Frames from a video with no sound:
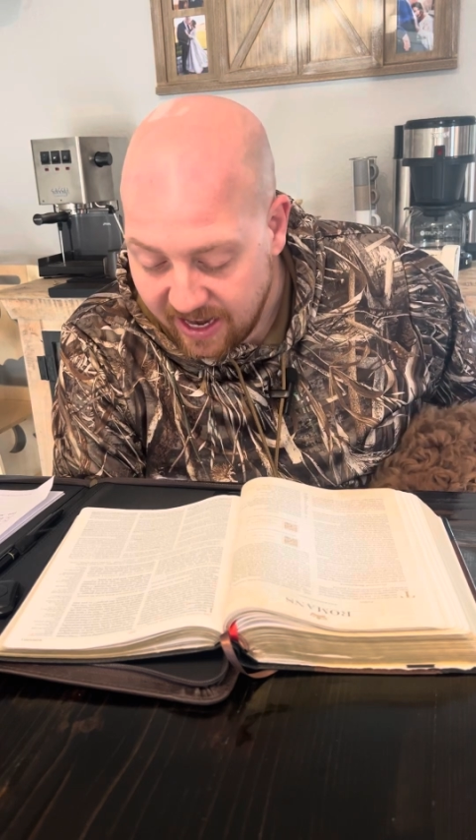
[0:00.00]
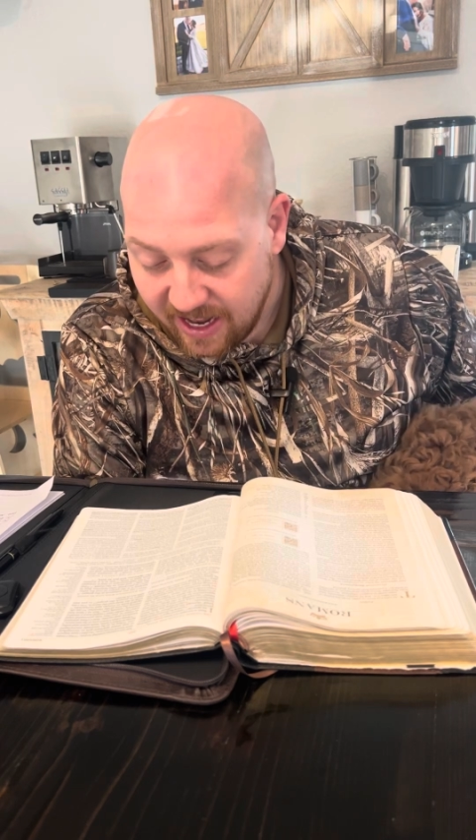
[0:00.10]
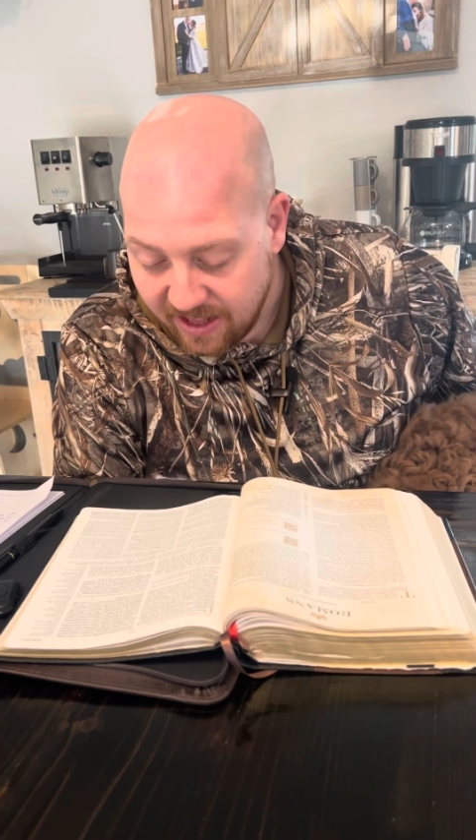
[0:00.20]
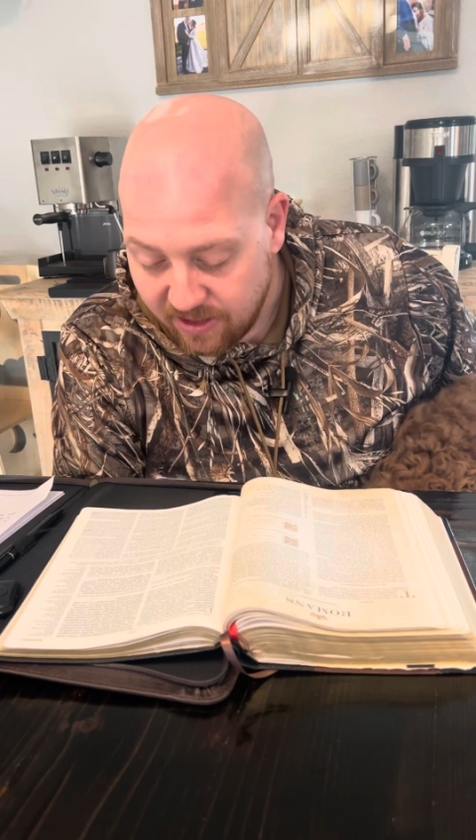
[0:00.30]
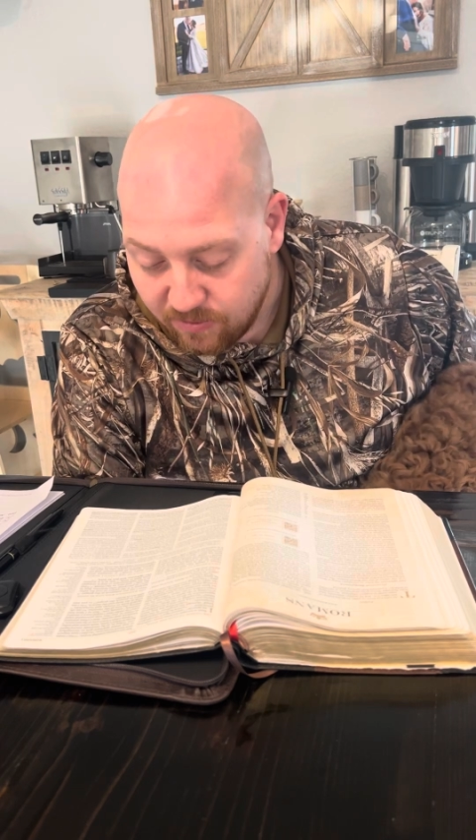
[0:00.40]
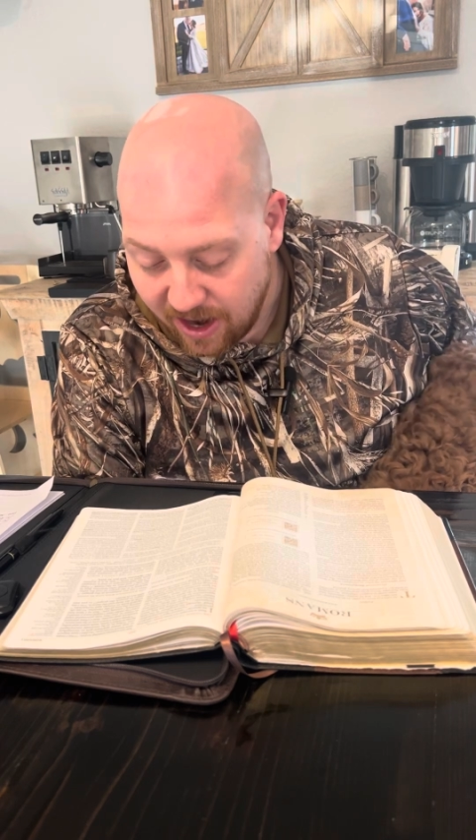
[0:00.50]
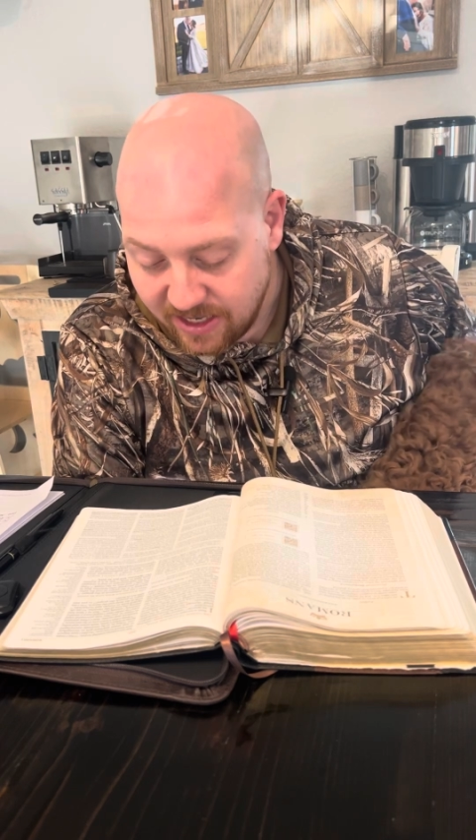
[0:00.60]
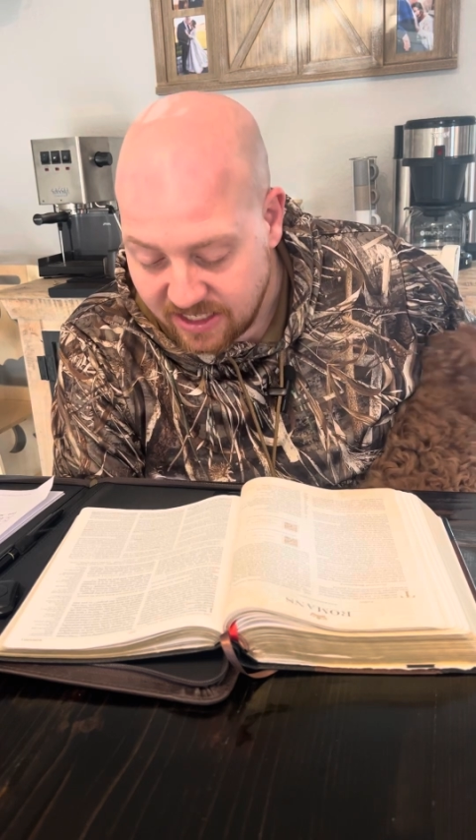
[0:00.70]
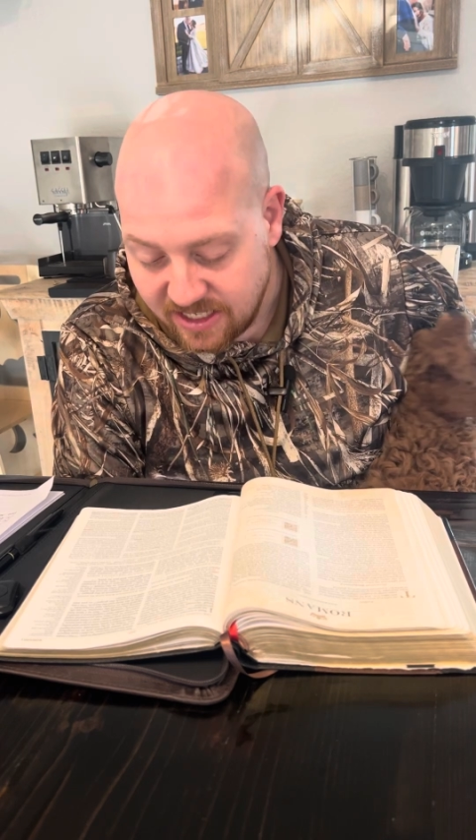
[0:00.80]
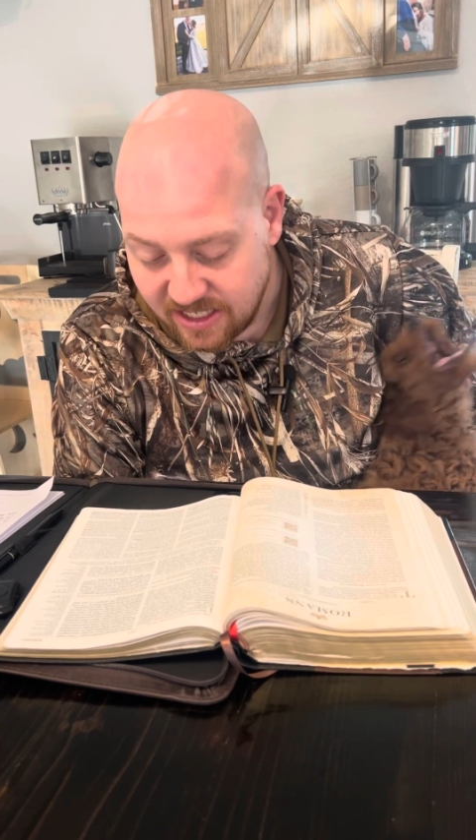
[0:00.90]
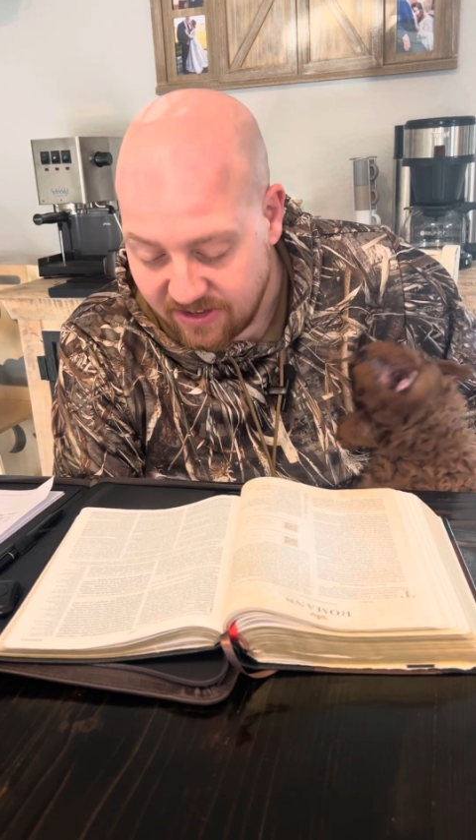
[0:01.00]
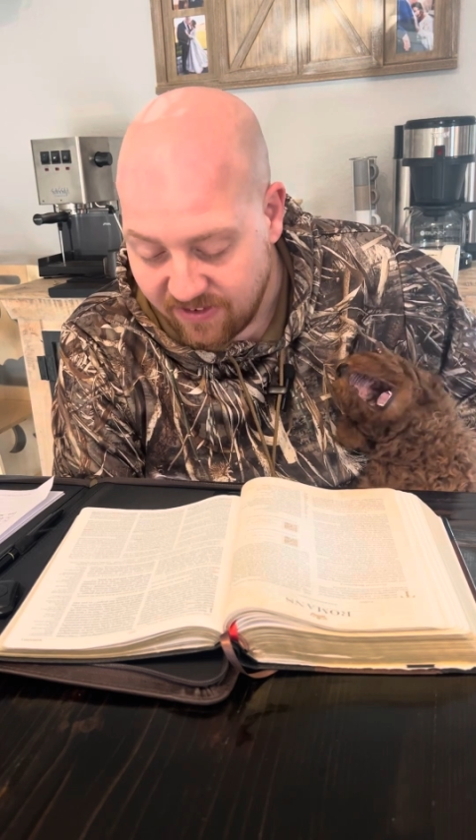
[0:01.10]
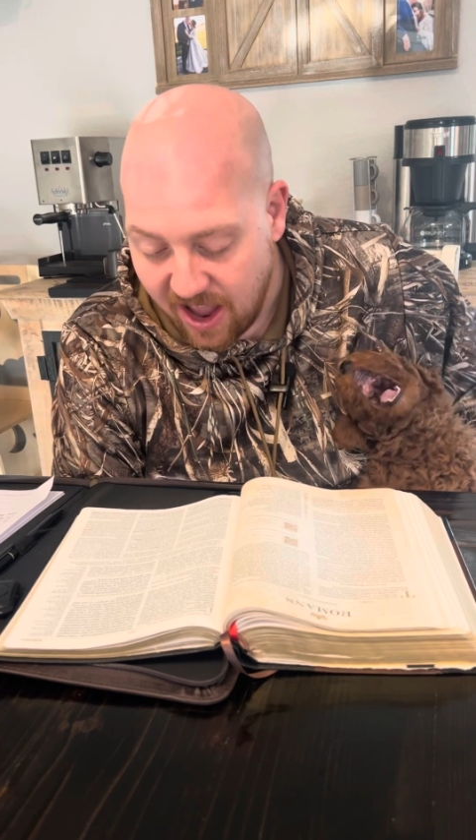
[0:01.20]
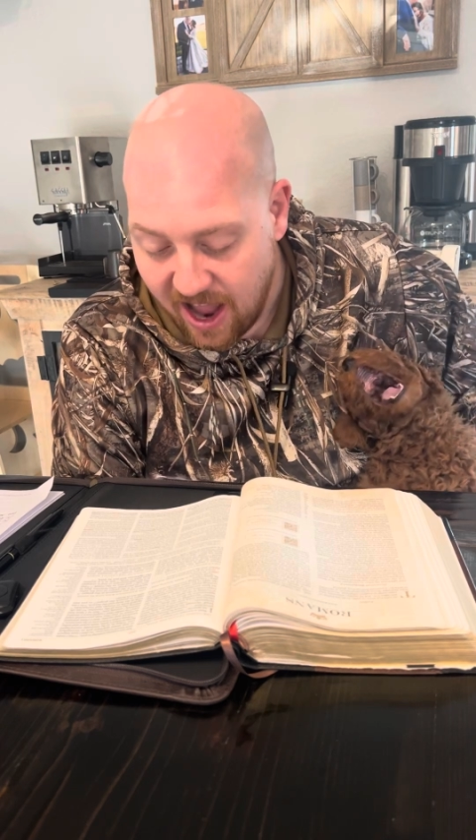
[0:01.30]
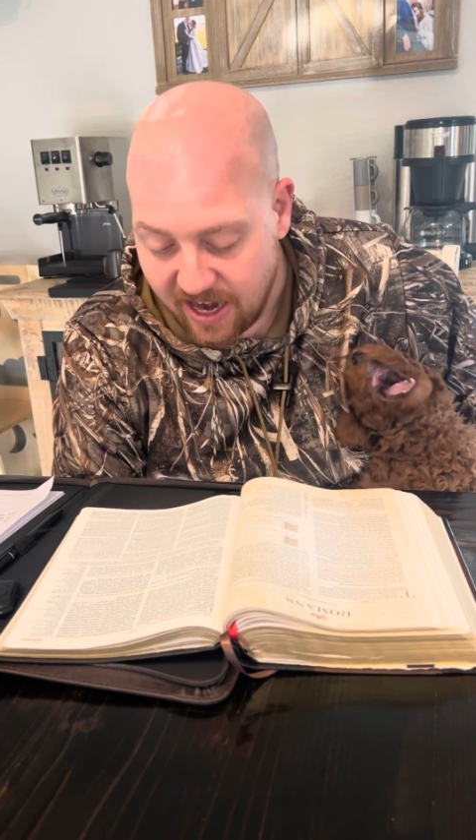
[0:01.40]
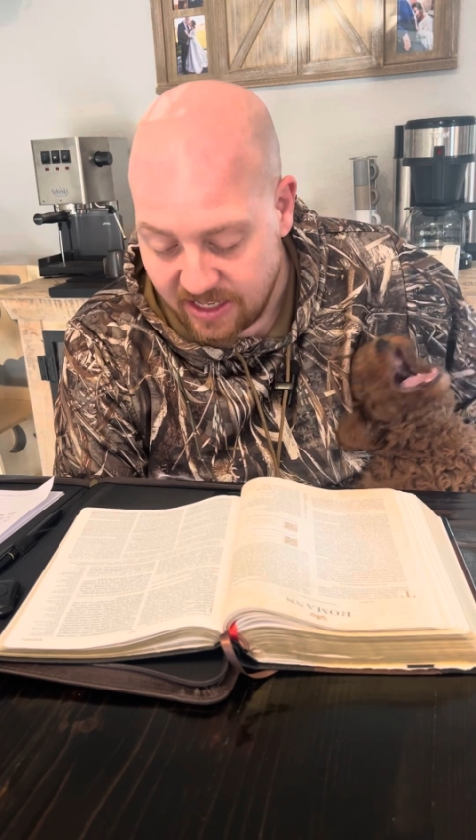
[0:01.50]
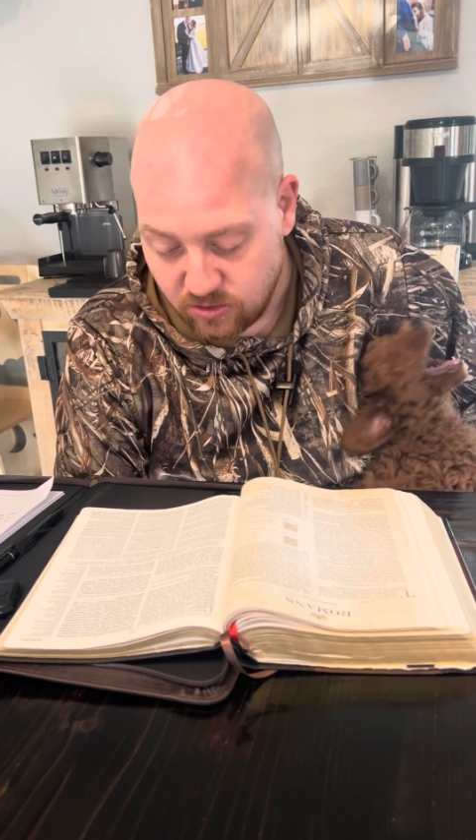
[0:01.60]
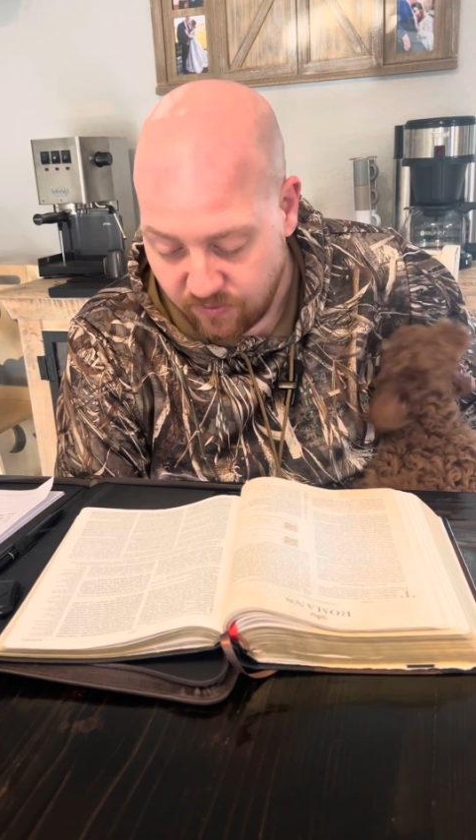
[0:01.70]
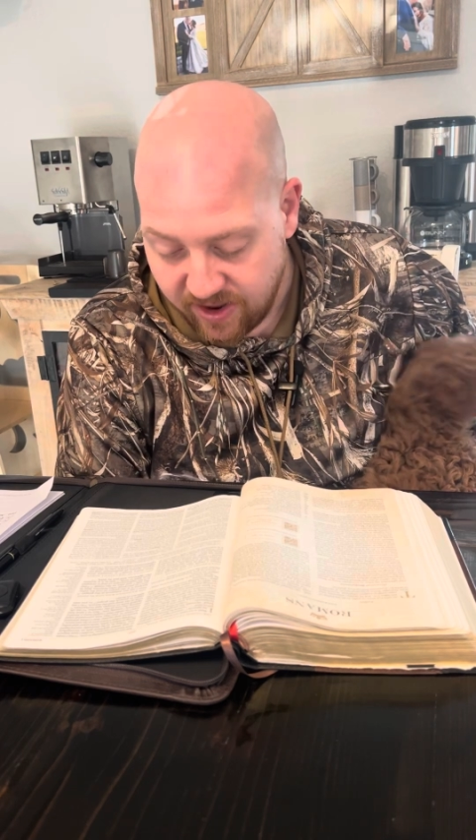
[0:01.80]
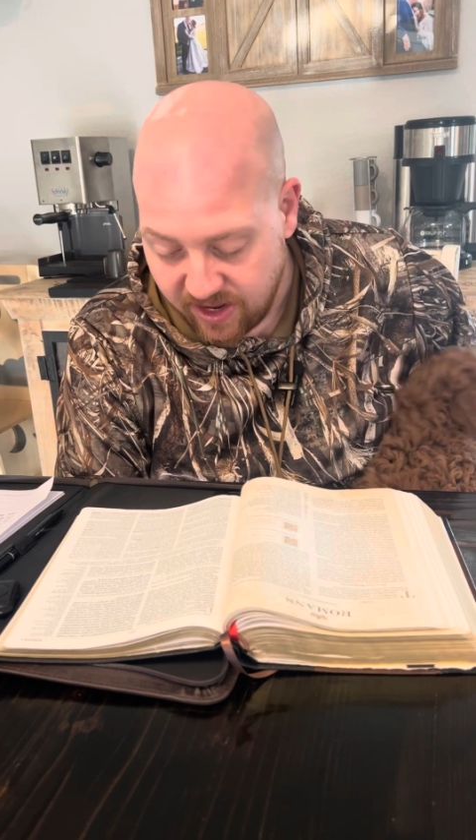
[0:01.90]
it the righteousness of God
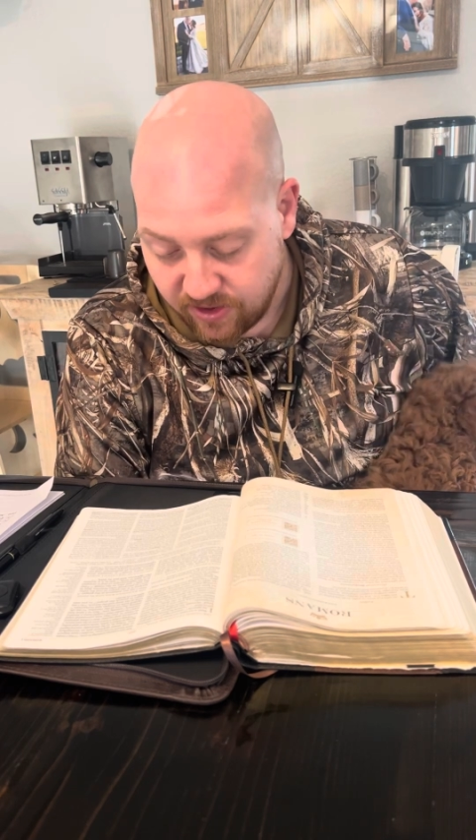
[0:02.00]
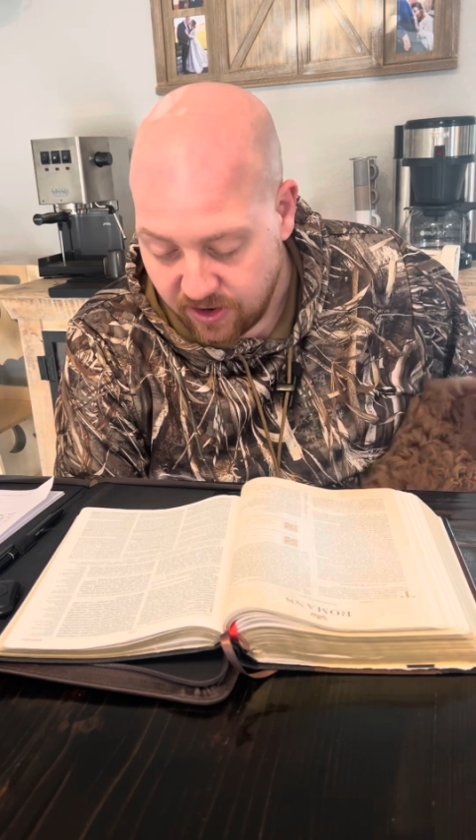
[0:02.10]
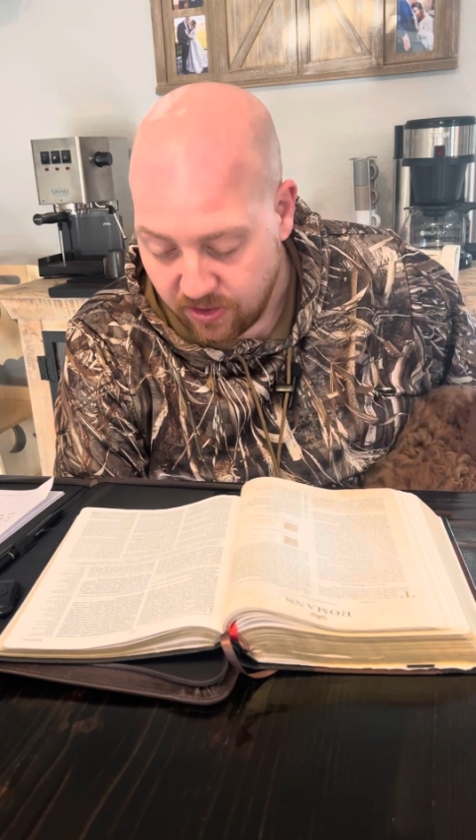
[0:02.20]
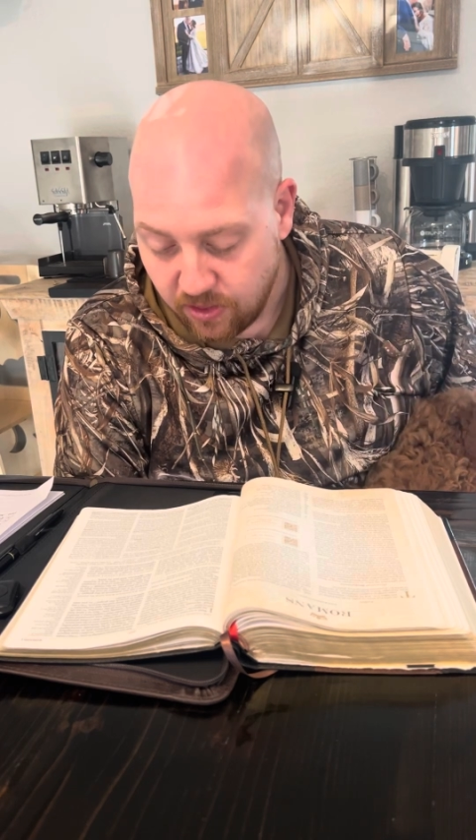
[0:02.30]
is revealed.